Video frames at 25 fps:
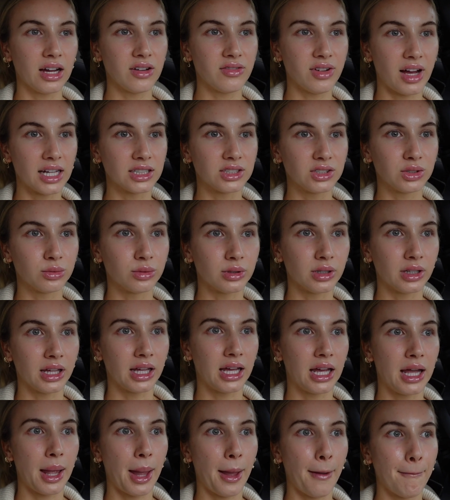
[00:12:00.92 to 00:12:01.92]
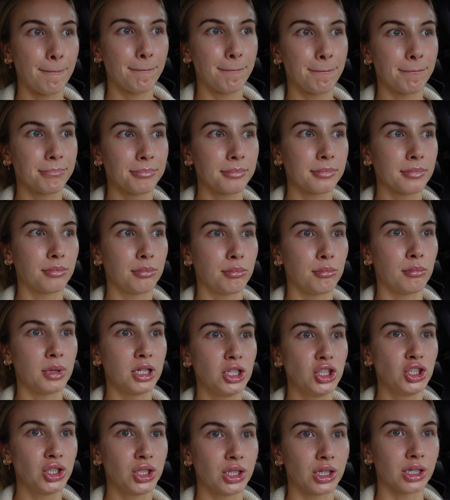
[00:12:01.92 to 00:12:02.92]
I've had to really
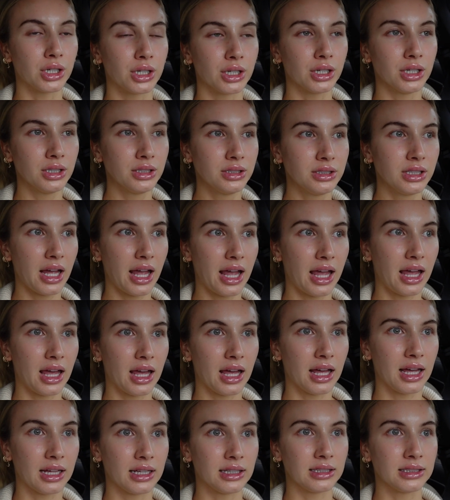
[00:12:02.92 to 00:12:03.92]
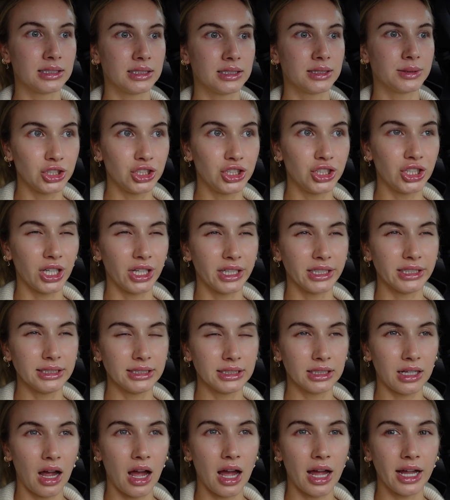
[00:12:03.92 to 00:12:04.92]
mature and
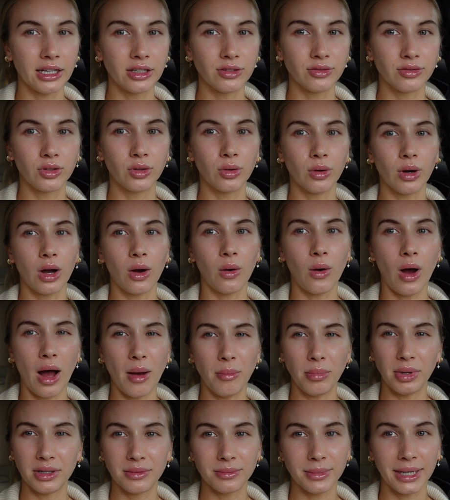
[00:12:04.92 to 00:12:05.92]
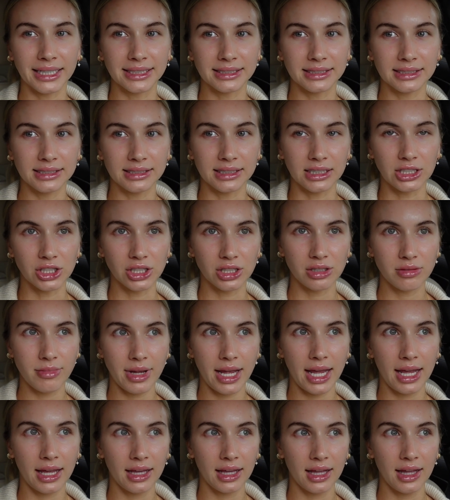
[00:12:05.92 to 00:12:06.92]
just kind of grow up in my decision
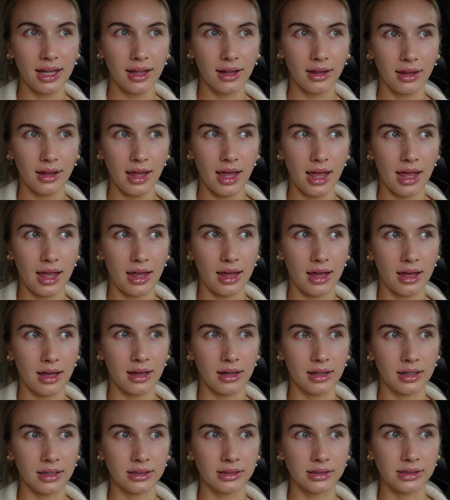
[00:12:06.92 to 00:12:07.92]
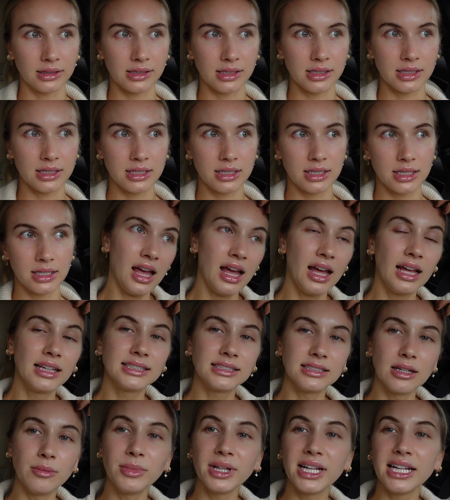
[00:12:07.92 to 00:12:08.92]
making. And
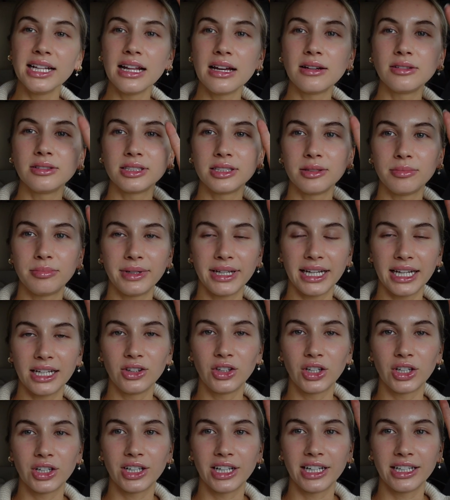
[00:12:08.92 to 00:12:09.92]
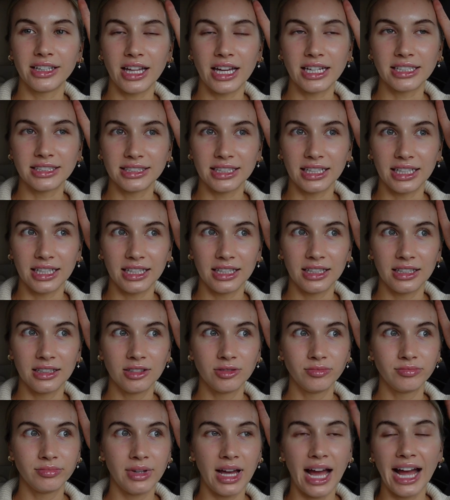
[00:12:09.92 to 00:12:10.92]
something that was a big learning lesson,
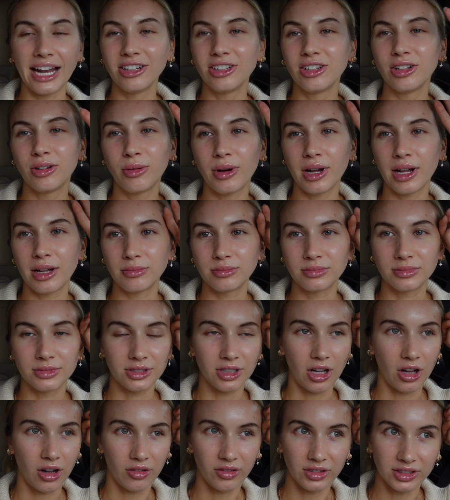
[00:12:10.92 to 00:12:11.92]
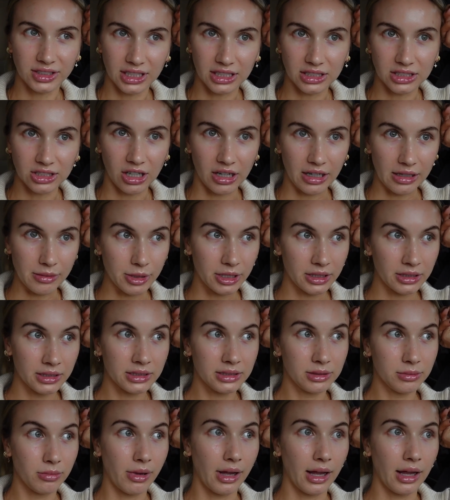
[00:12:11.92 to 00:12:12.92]
I don't know why I'm all of a sudden talking about
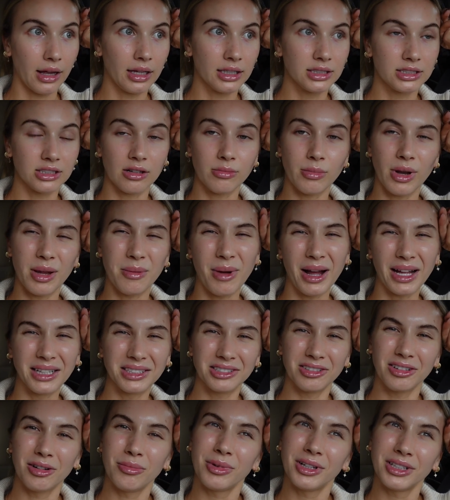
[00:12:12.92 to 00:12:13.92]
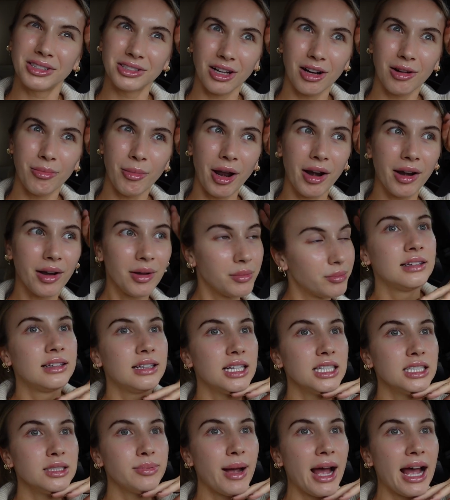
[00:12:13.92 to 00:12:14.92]
this, but it's on my mind, so I'm gonna talk about it.
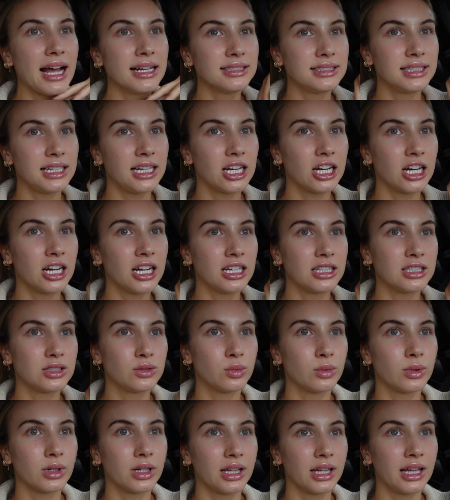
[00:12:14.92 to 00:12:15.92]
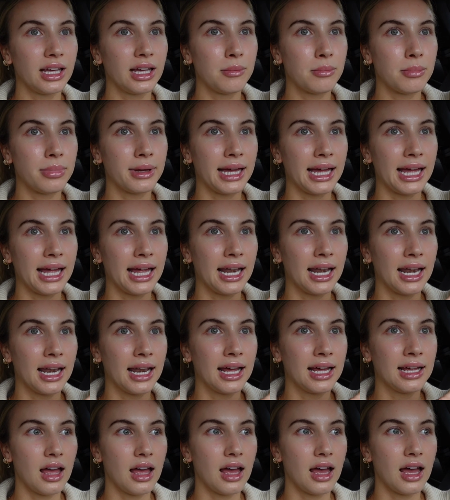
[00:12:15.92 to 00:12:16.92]
This past year has really
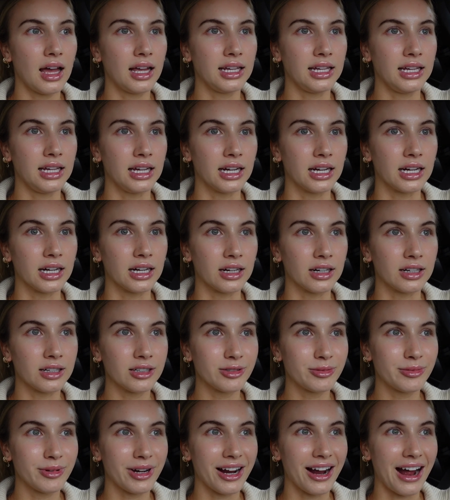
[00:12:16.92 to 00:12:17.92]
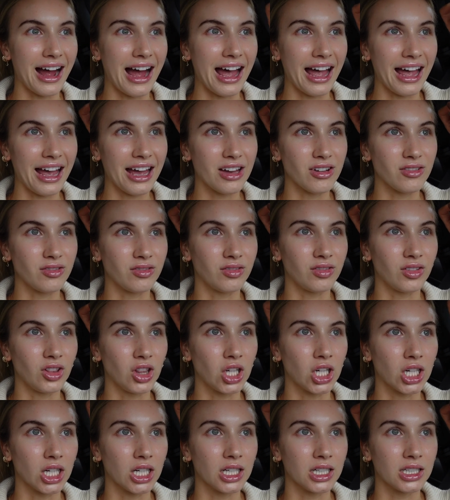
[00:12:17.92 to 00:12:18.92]
been a year where I have
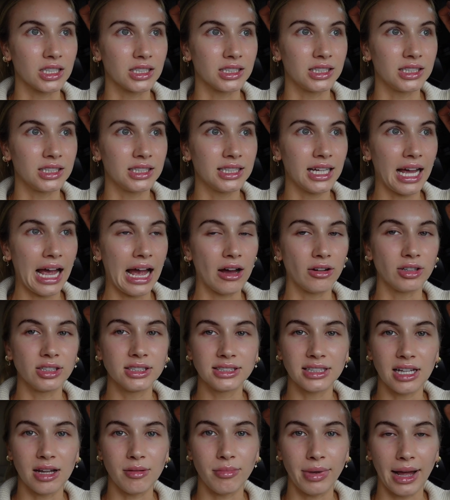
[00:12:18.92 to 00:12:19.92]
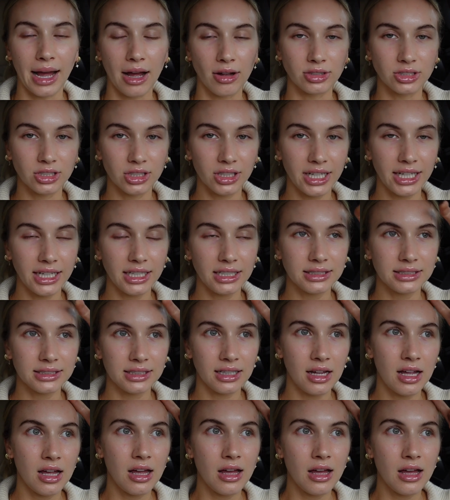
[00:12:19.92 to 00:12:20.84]
learned how to set boundaries.